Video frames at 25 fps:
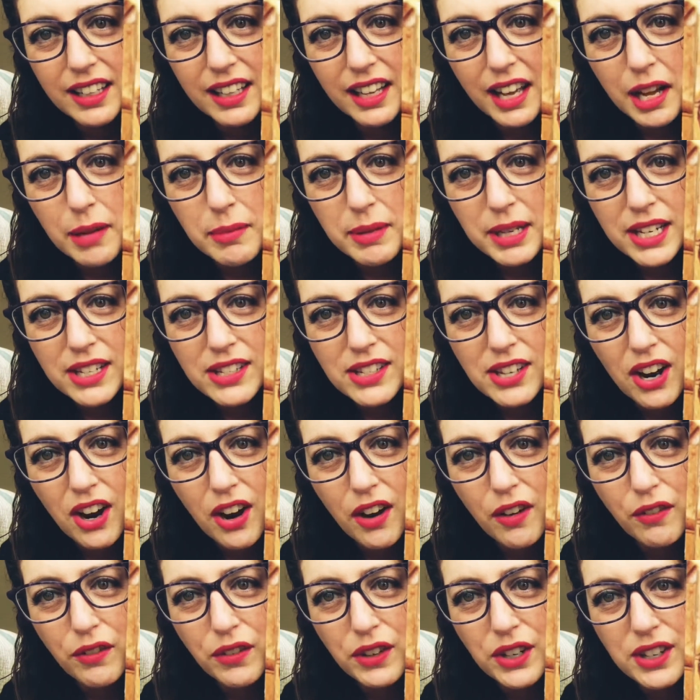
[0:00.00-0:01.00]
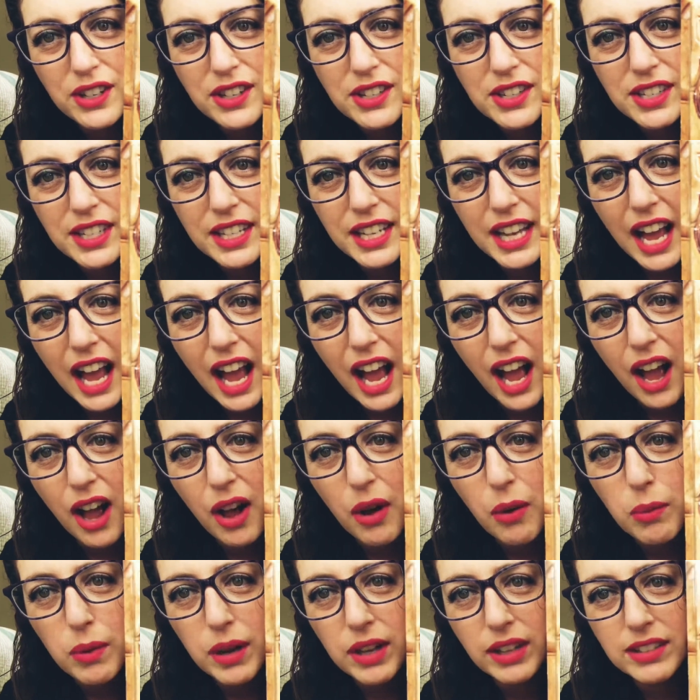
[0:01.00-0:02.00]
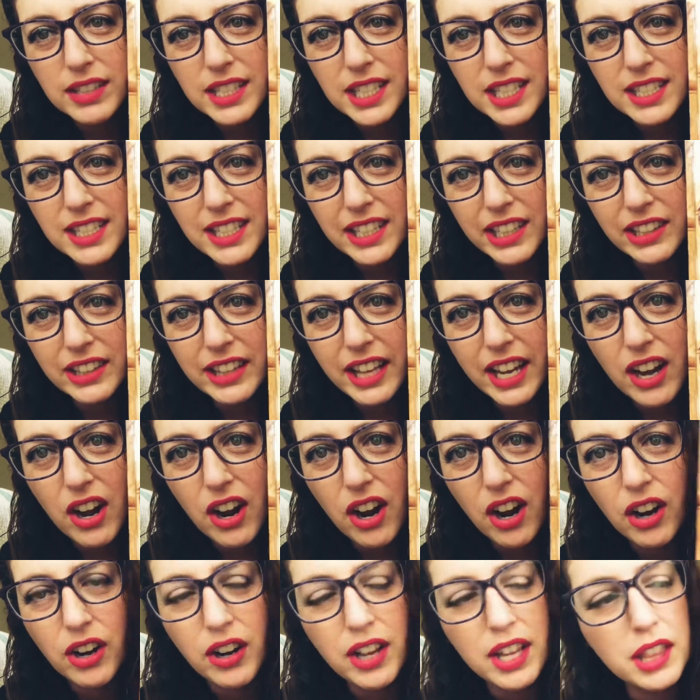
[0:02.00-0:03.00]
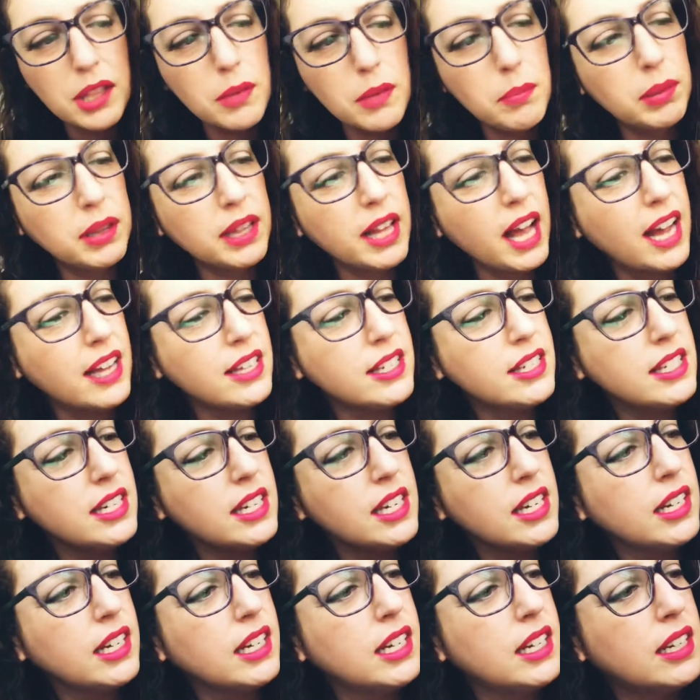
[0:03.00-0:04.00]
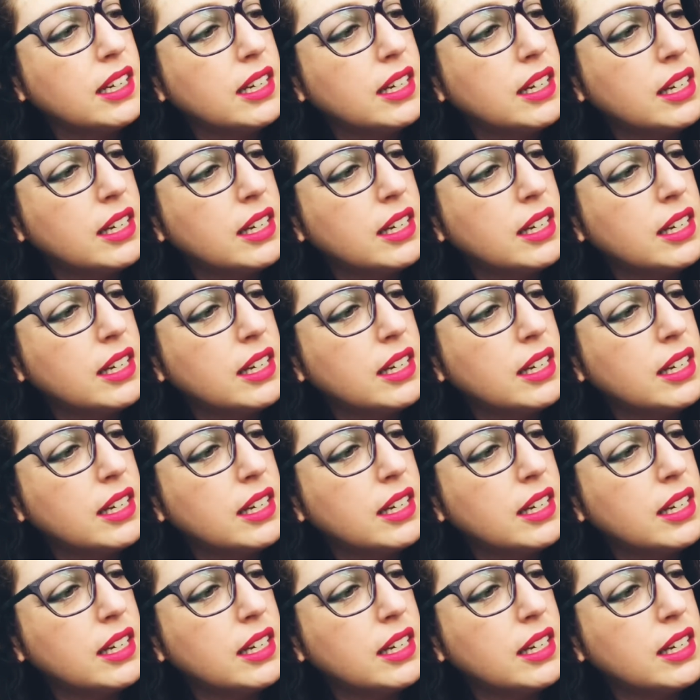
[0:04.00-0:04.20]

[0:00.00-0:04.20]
I mean, it's hard for you to see how well detailed they are in the plastic,